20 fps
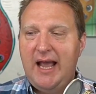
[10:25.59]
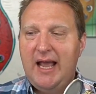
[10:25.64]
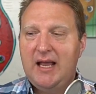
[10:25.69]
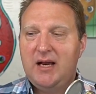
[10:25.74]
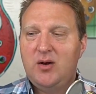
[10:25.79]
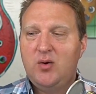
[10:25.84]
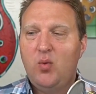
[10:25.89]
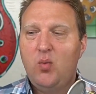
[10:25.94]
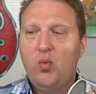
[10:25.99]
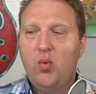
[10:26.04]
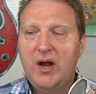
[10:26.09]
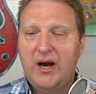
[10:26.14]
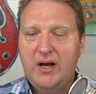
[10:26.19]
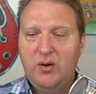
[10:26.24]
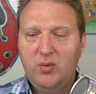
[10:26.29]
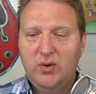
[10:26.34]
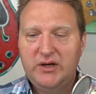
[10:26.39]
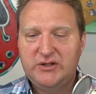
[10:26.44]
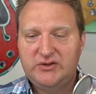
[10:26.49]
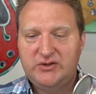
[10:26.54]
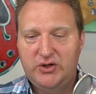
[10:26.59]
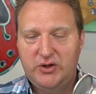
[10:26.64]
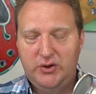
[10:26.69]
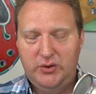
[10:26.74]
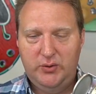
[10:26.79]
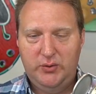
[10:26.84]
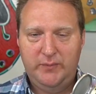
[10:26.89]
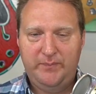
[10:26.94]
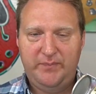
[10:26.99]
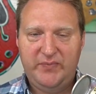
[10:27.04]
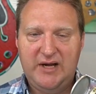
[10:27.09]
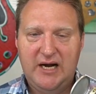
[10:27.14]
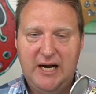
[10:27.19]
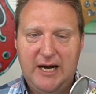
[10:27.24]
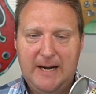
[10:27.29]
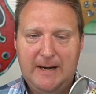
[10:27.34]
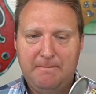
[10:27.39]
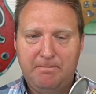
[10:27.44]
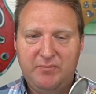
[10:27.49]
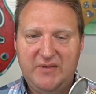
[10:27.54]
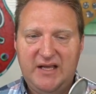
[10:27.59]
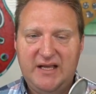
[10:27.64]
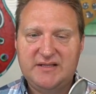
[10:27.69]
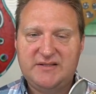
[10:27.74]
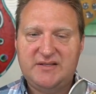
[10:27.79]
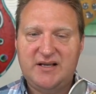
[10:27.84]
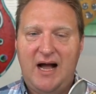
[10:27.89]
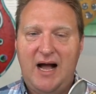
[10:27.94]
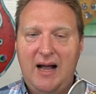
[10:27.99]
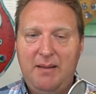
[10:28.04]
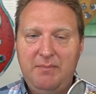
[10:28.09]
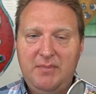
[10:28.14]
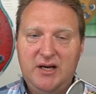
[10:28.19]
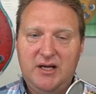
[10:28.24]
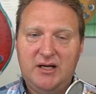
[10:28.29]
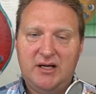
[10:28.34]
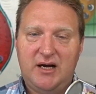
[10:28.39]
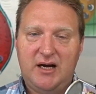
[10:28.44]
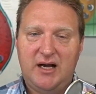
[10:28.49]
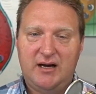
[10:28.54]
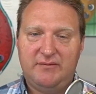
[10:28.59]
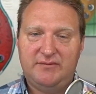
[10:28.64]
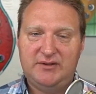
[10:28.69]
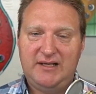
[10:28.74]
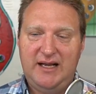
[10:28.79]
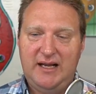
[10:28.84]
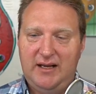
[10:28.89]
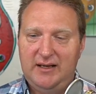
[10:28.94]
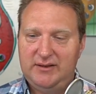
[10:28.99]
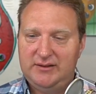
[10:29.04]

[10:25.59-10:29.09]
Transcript: And what I want to do um, is I'm going to kind of